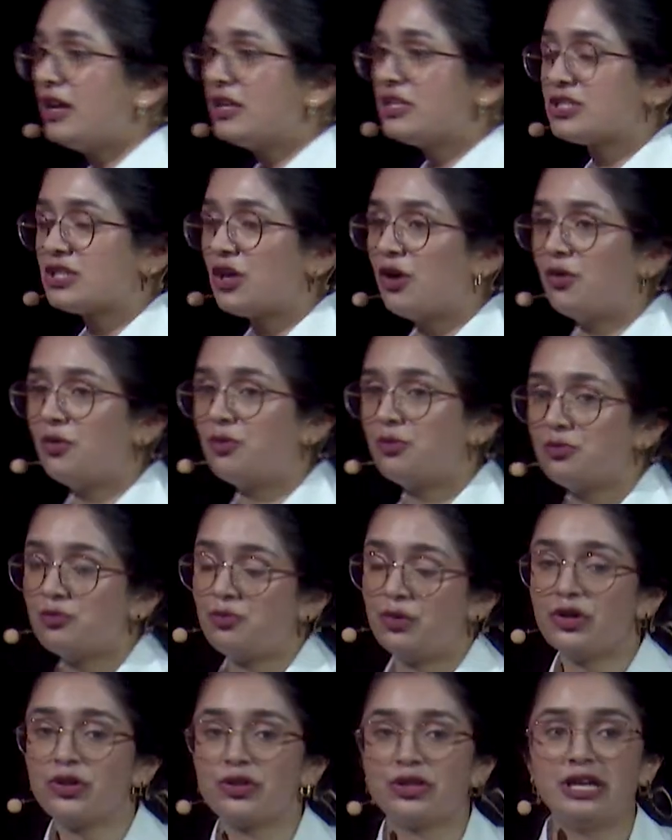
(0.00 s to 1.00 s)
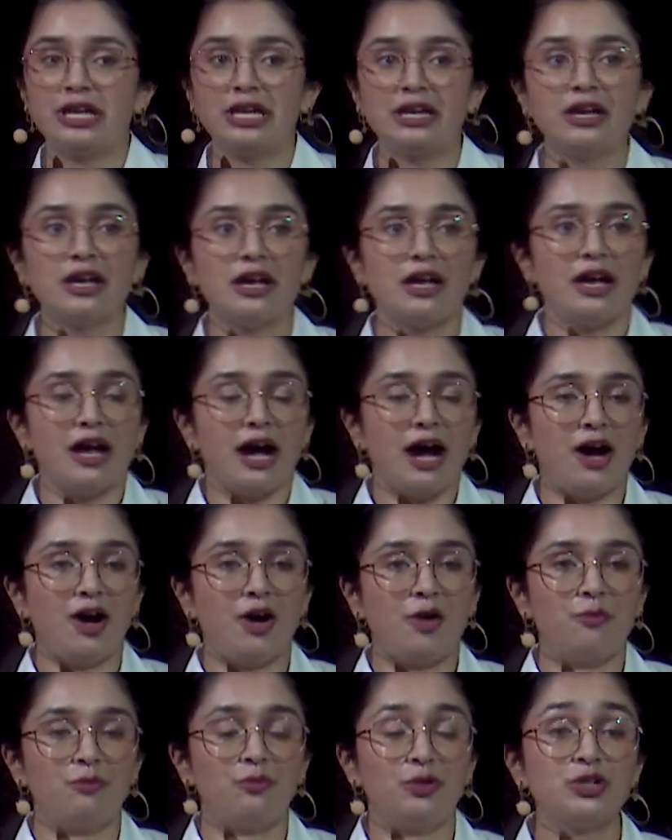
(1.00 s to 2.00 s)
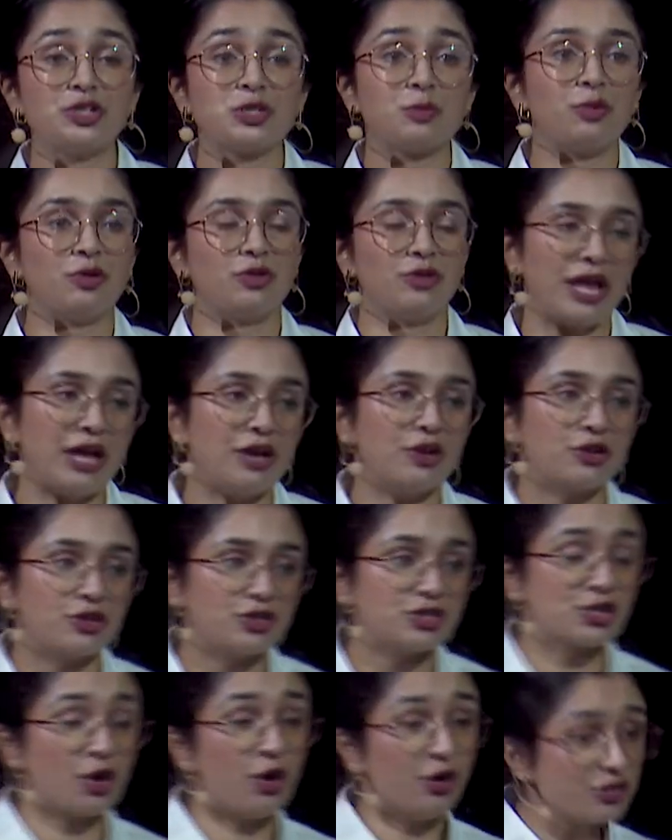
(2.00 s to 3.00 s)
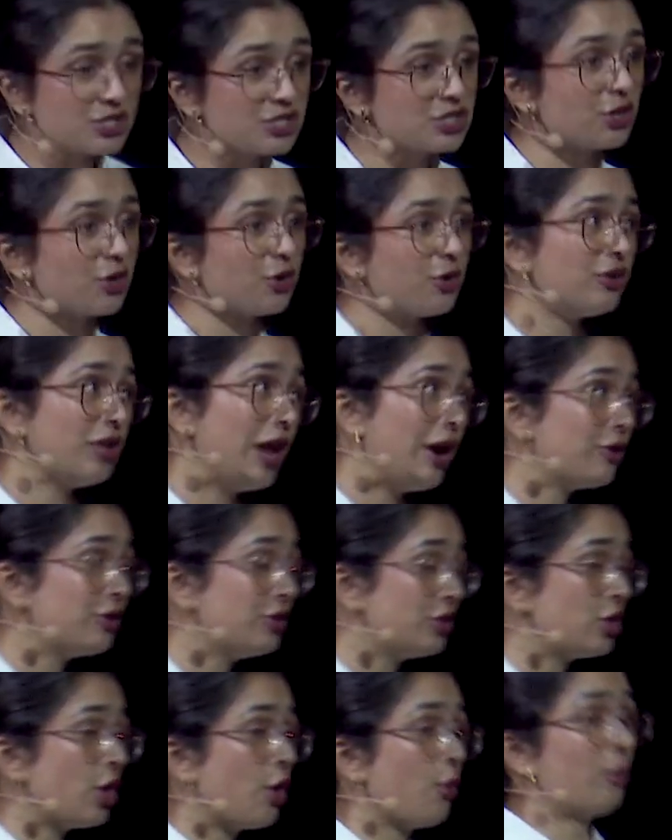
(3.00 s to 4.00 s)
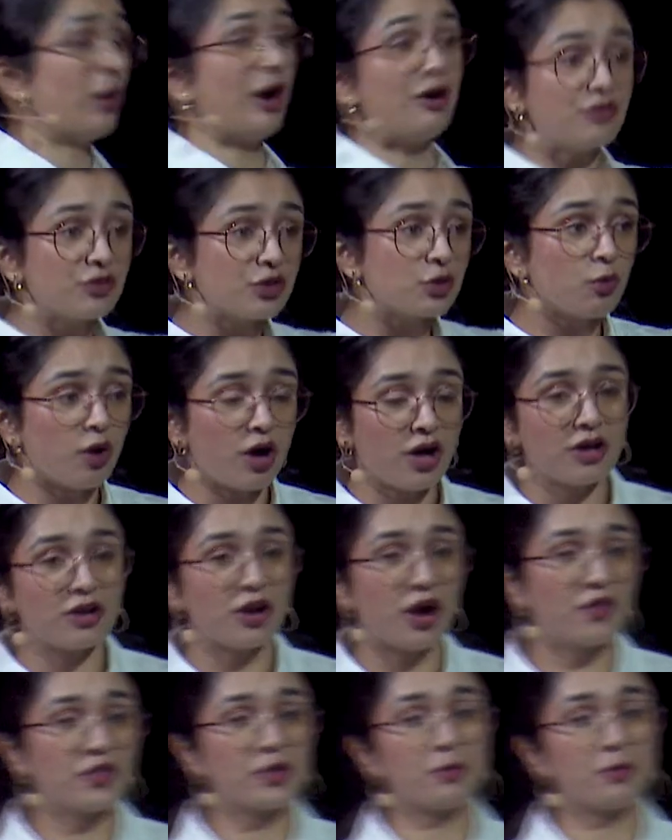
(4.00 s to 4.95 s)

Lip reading: So really, reusable landers also allow you to go wherever you want on the